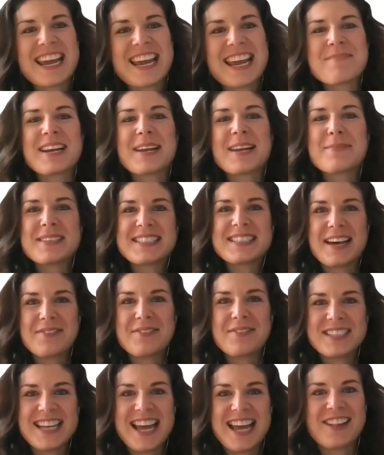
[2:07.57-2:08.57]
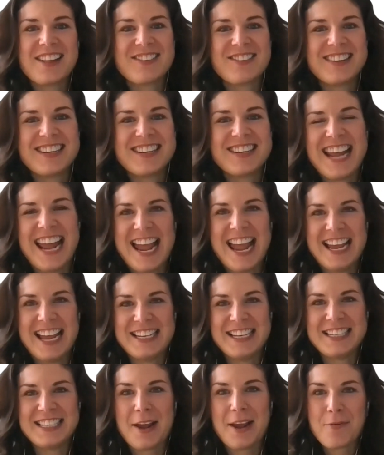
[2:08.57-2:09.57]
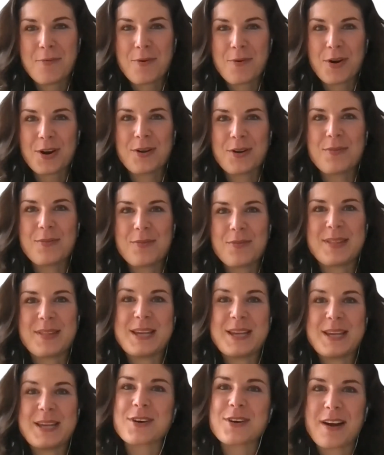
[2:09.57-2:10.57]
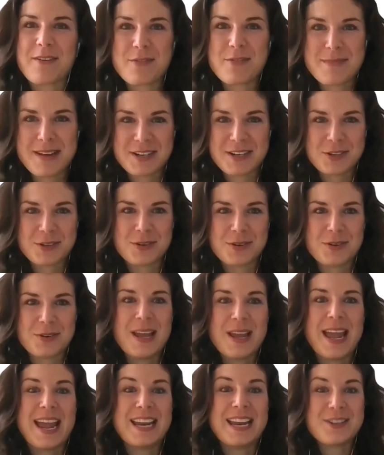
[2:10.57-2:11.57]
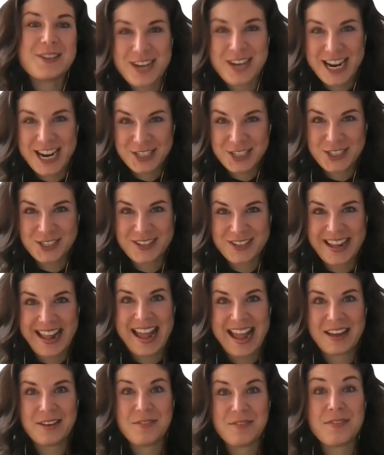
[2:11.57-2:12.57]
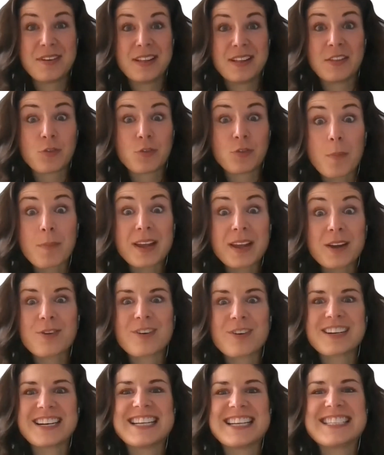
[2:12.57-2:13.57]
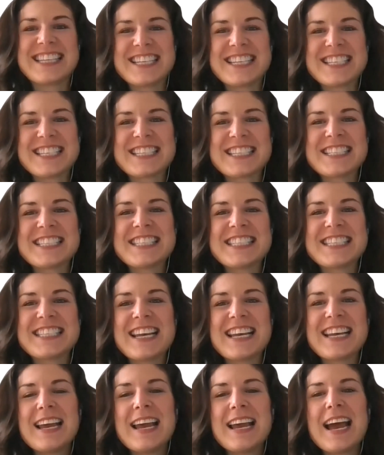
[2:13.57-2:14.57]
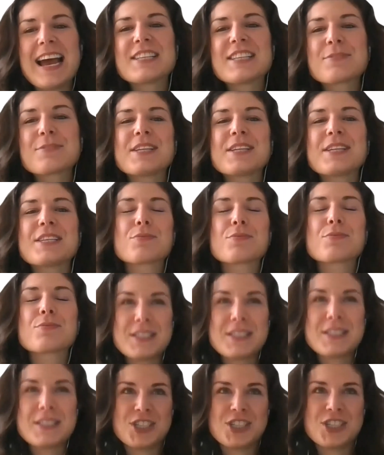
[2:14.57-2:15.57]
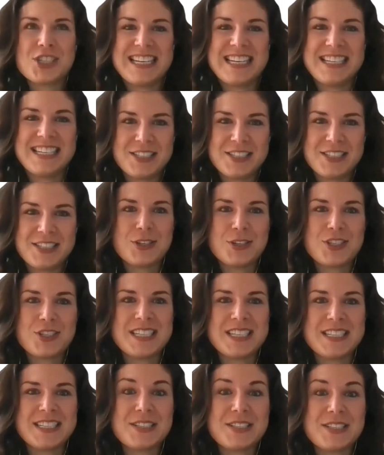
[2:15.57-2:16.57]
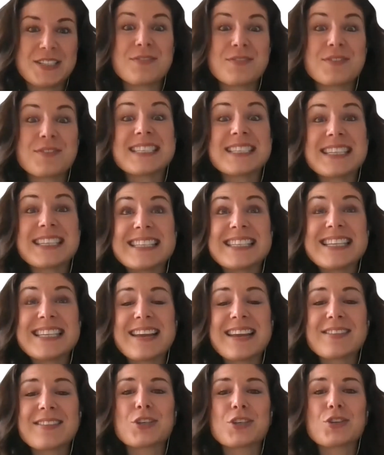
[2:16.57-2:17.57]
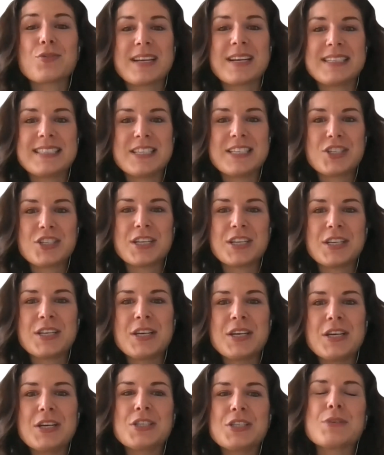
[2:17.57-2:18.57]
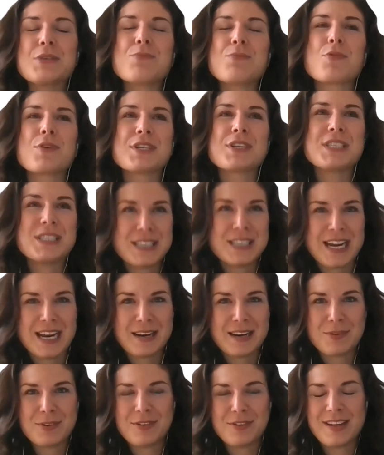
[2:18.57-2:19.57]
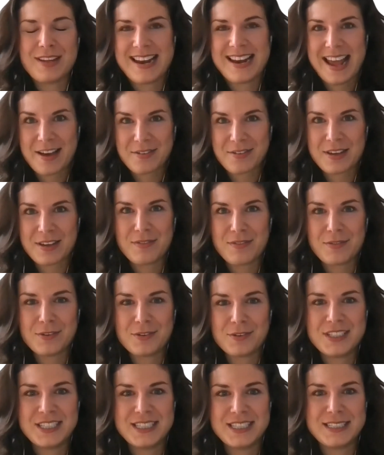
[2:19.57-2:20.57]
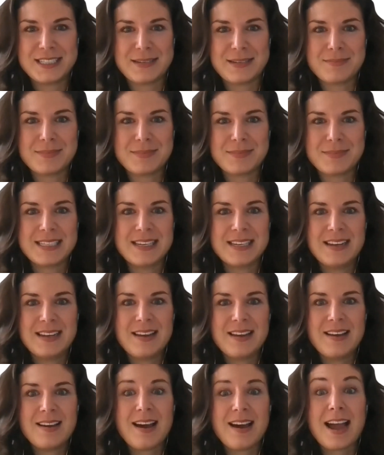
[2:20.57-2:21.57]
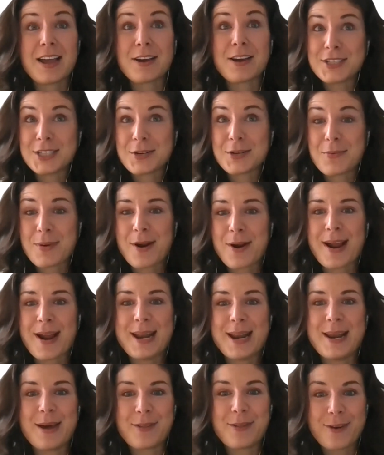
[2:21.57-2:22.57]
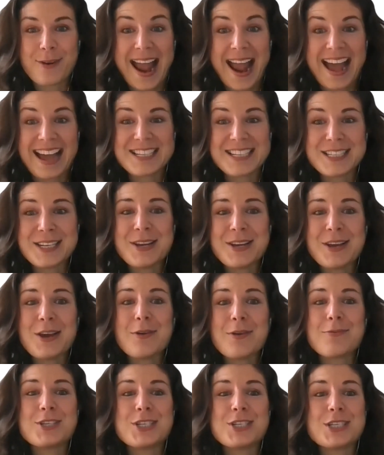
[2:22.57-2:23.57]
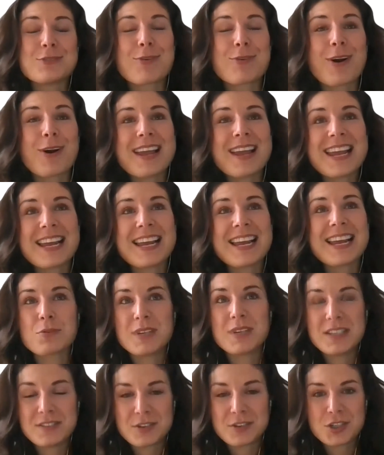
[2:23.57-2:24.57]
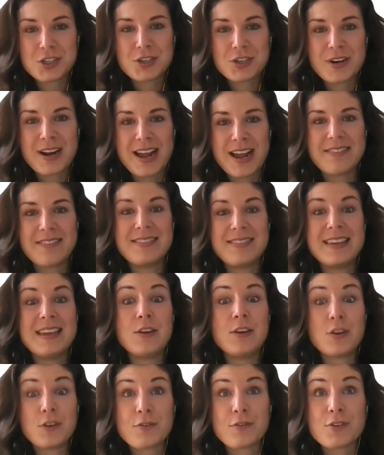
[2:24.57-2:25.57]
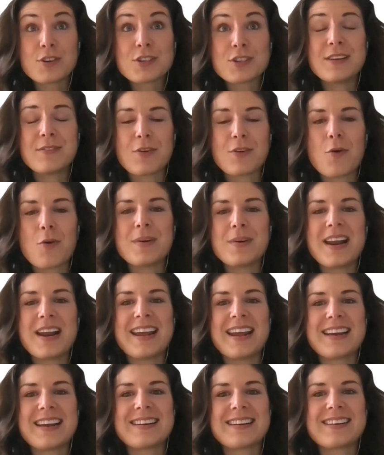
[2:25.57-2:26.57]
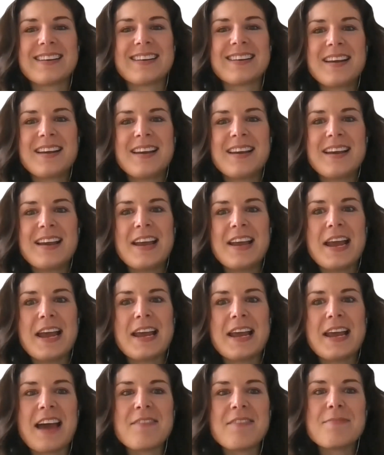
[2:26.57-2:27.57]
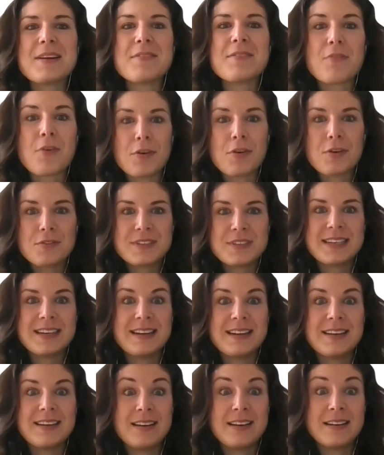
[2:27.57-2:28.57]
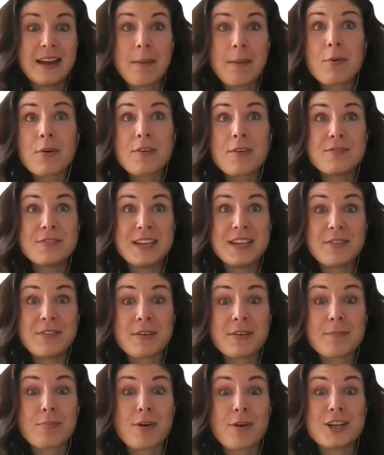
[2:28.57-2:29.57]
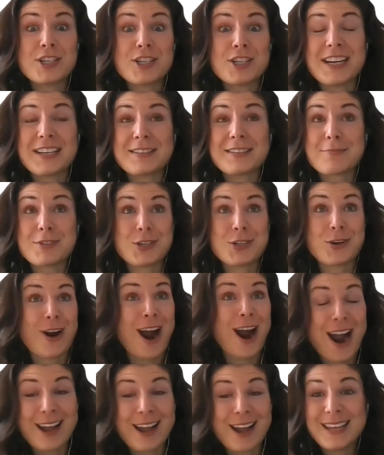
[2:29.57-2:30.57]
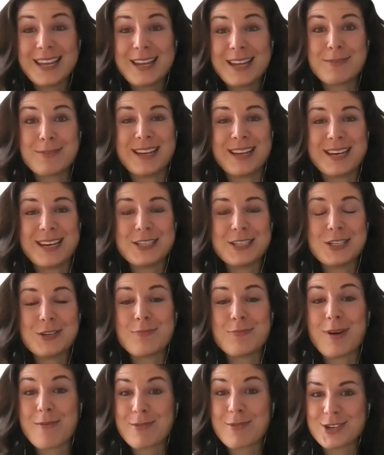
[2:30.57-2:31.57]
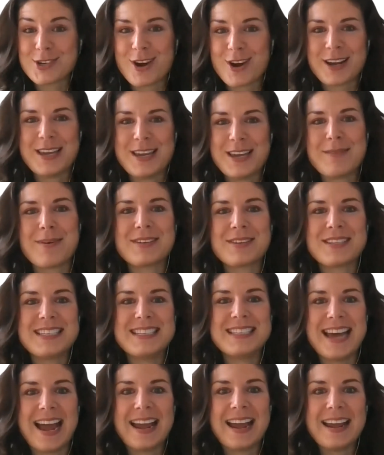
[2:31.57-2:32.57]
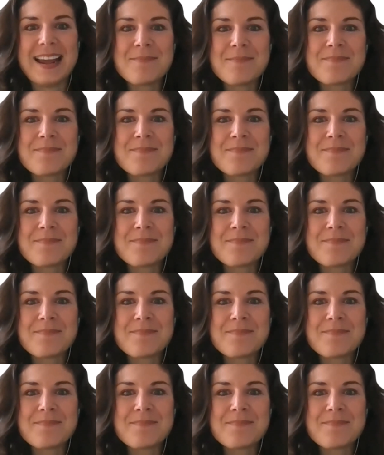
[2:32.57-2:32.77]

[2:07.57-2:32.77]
my name is Afton Halloran and I work with intergovernmental, international and philanthropic organizations, as well as research institutions to facilitate the transition to more sustainable and healthy food systems. I also wear another hat, which is working as a researcher at the University of Copenhagen. And I've been involved in a number of different projects which are highly related to what we're talking about today.